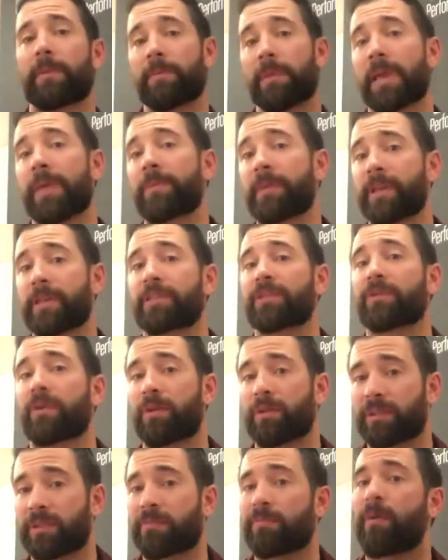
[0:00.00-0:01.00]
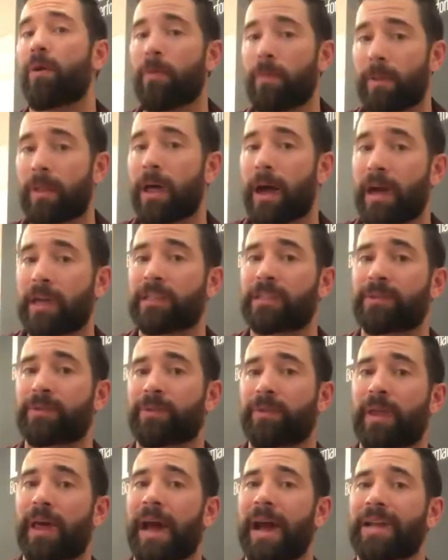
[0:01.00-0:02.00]
maybe start to mobilize
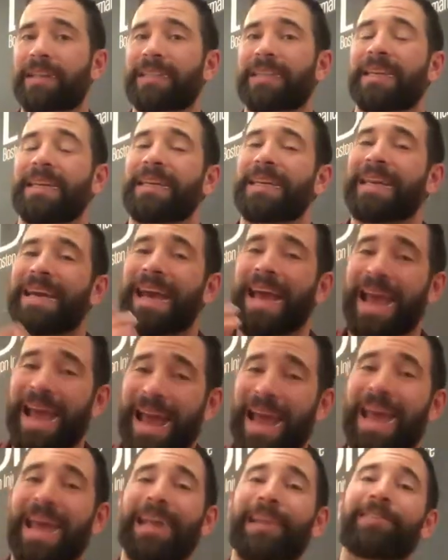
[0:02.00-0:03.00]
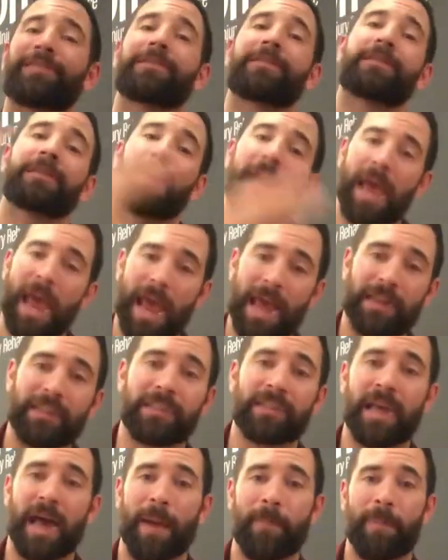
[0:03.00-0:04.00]
through that and
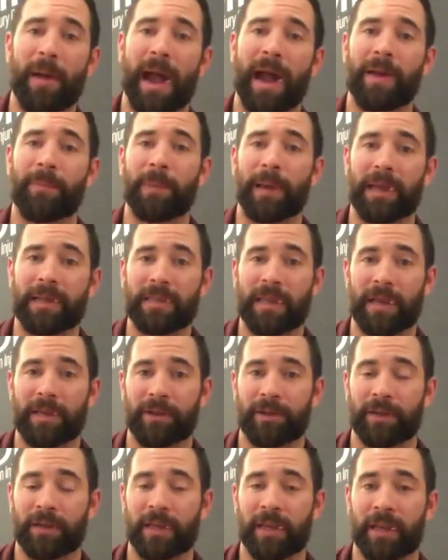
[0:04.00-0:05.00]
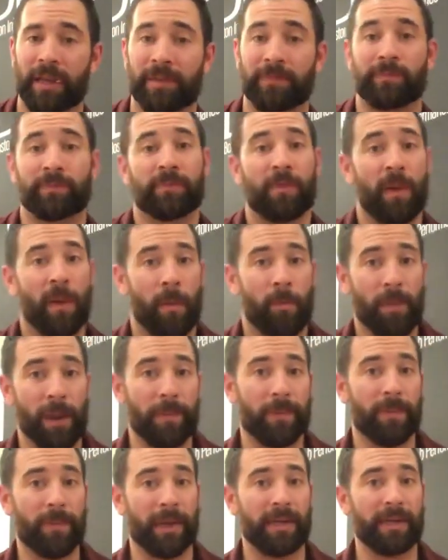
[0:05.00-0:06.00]
hedge that back pain that you're getting. Maybe it